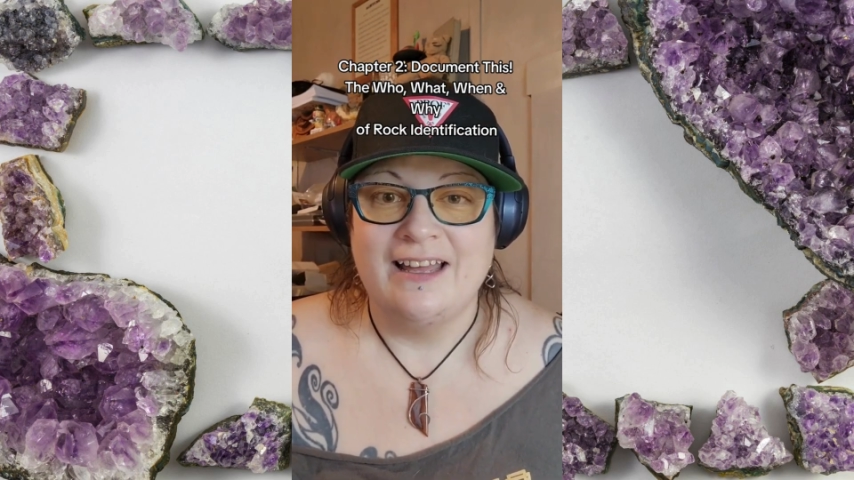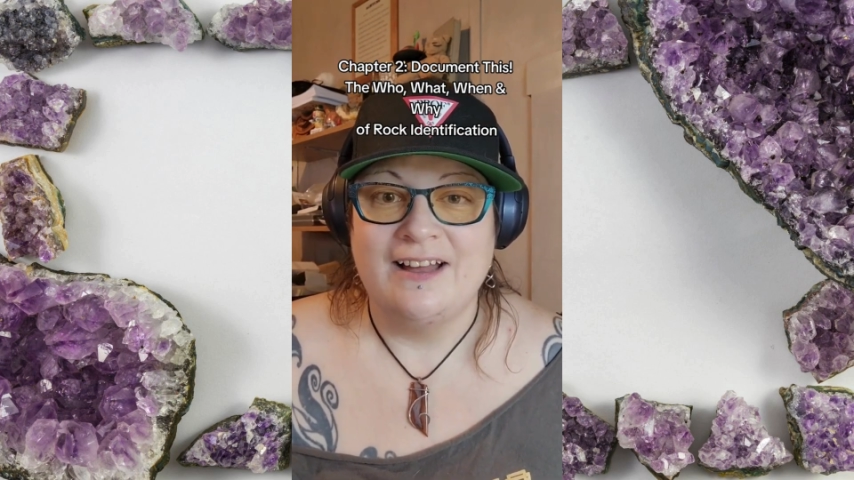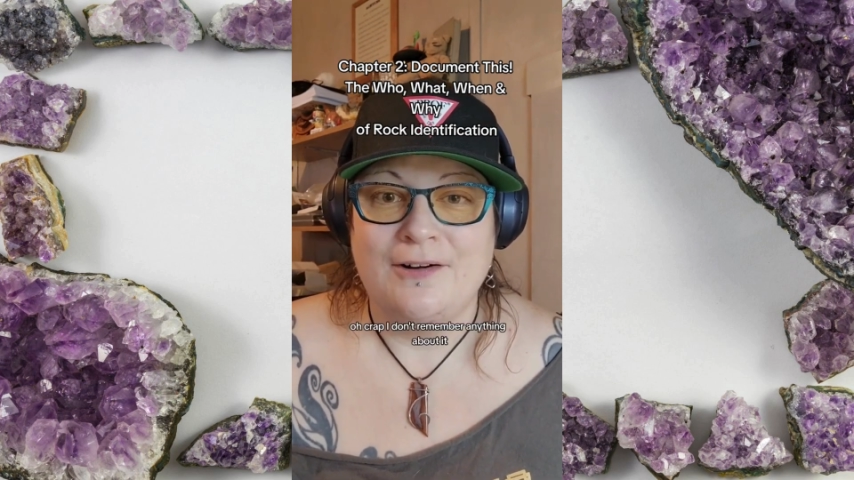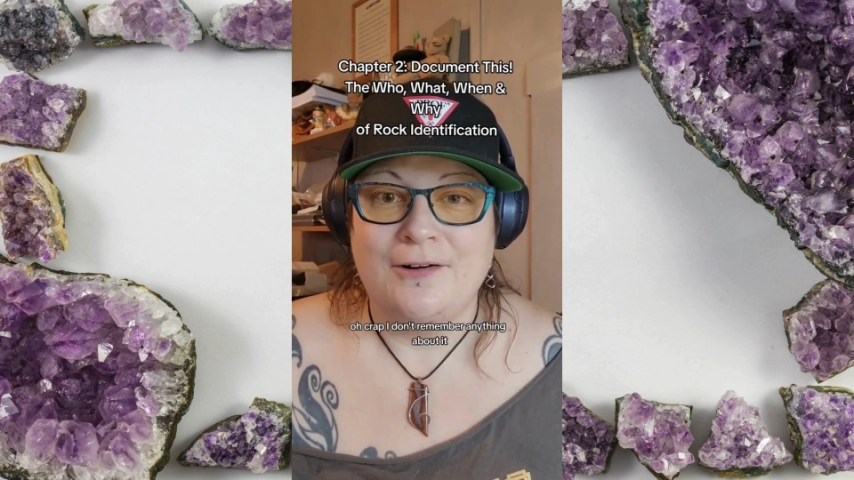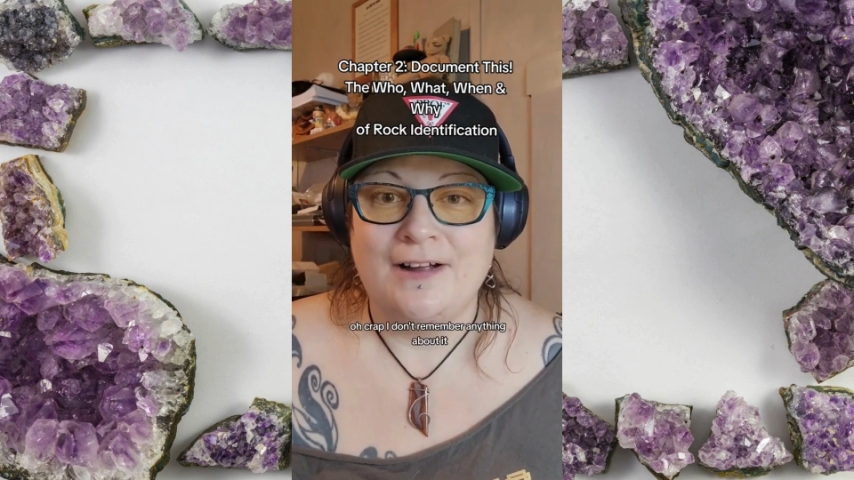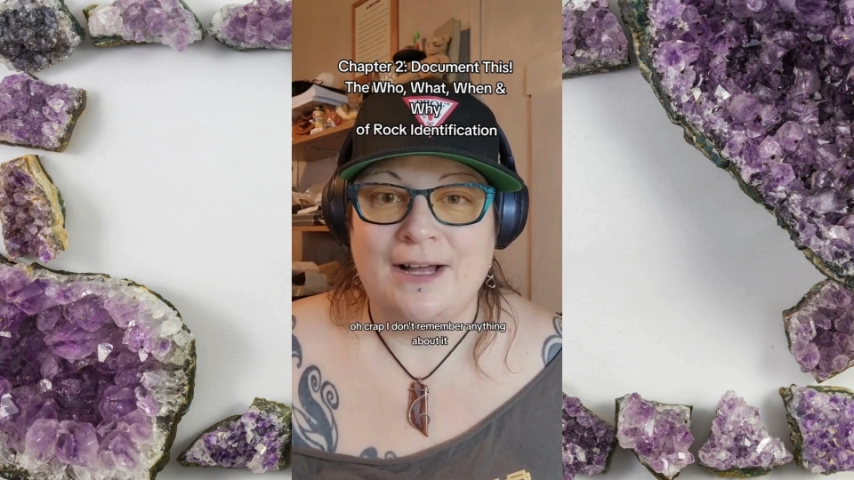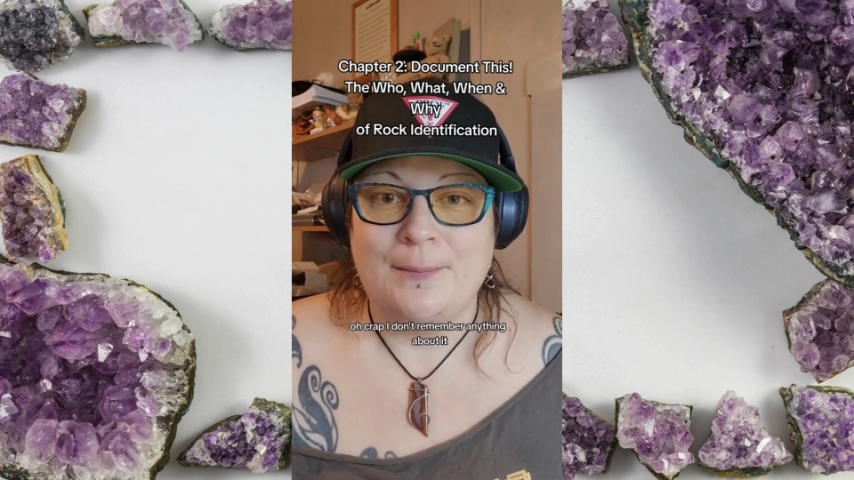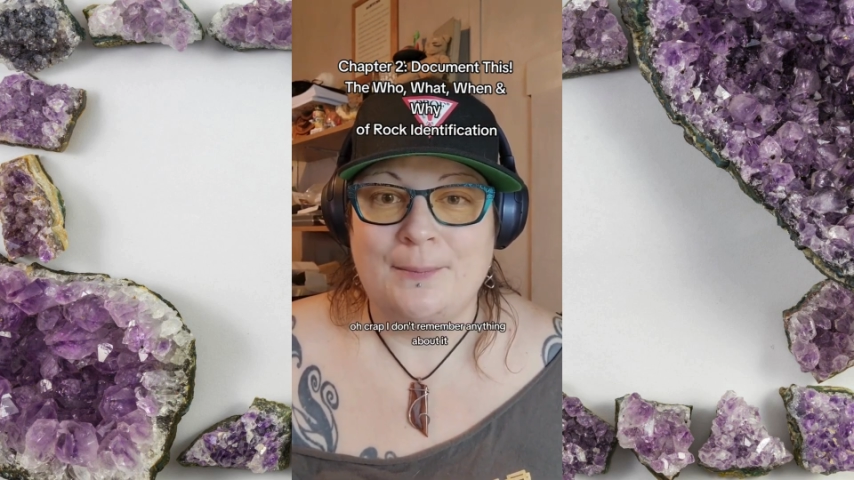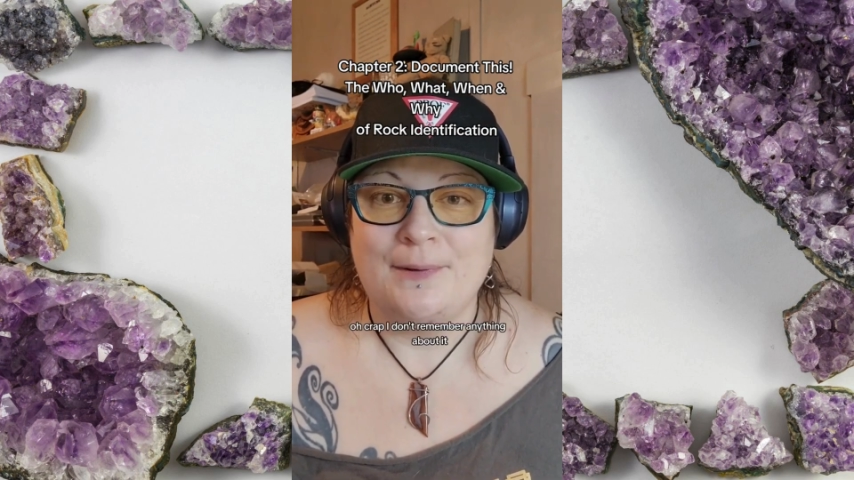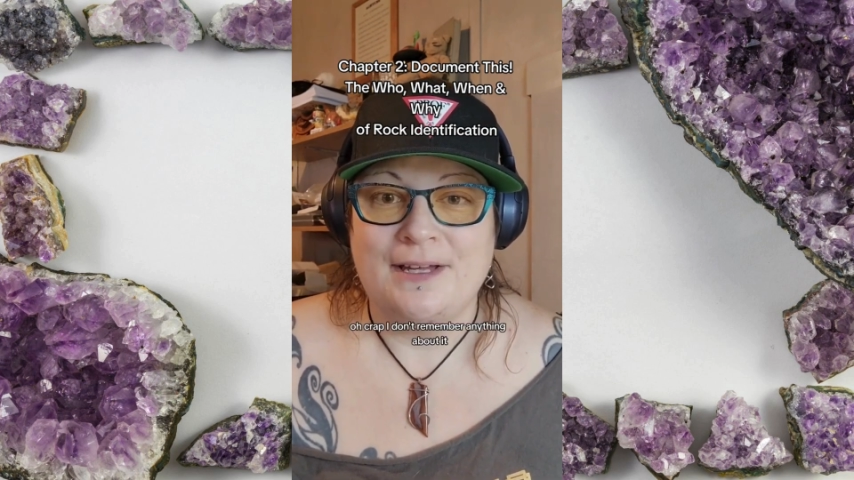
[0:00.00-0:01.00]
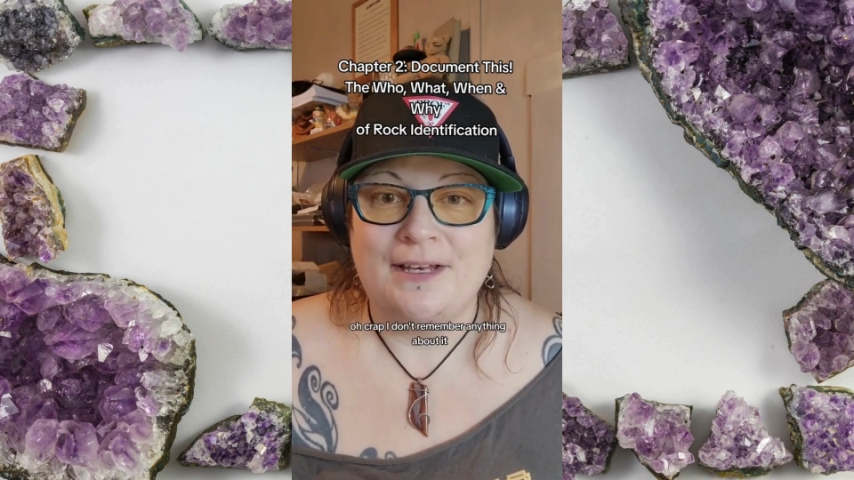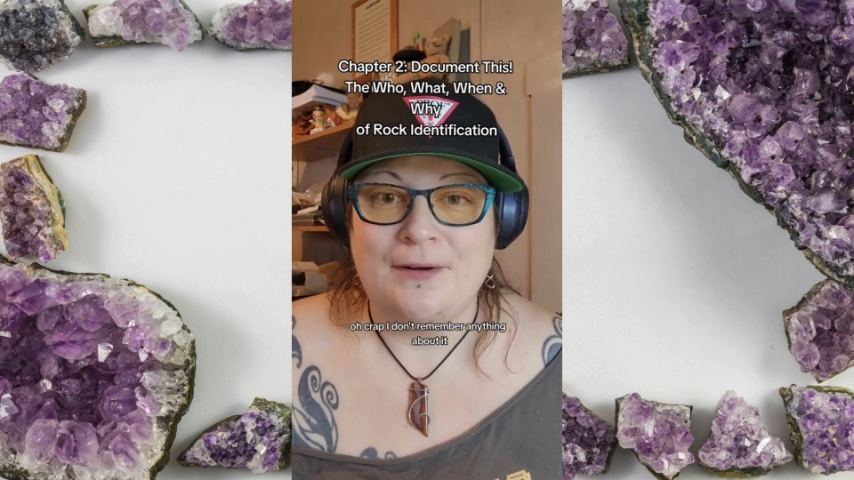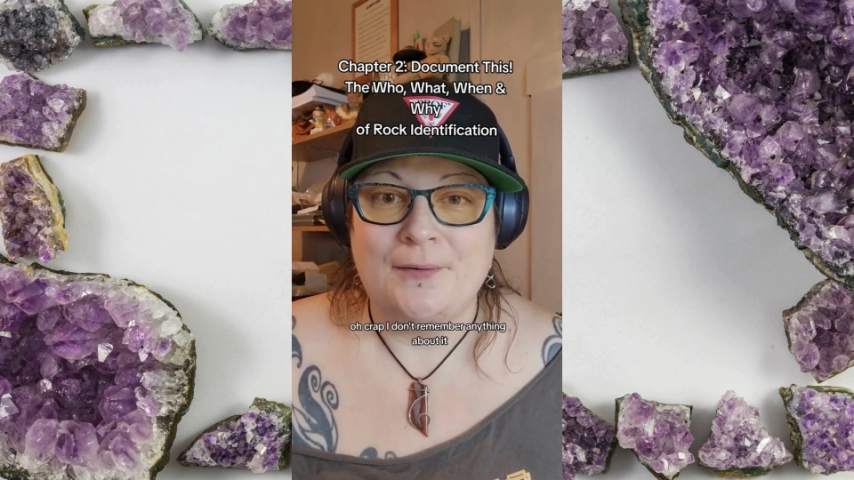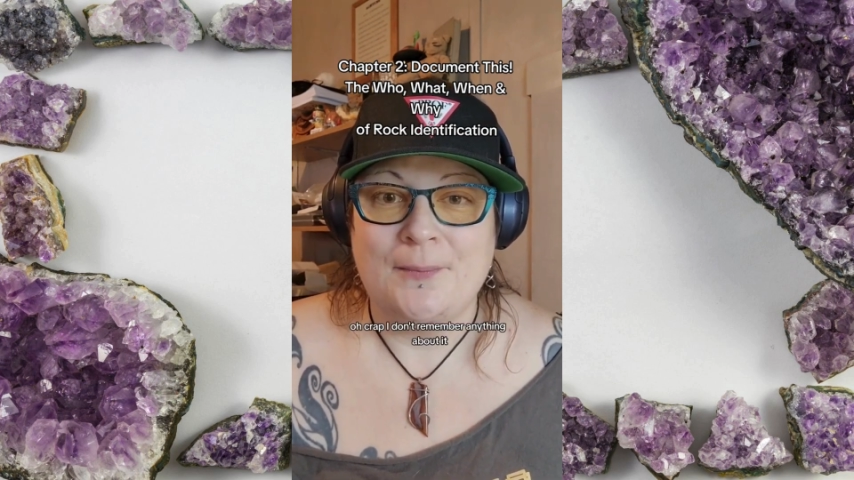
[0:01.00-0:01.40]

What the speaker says: oh crap, I don't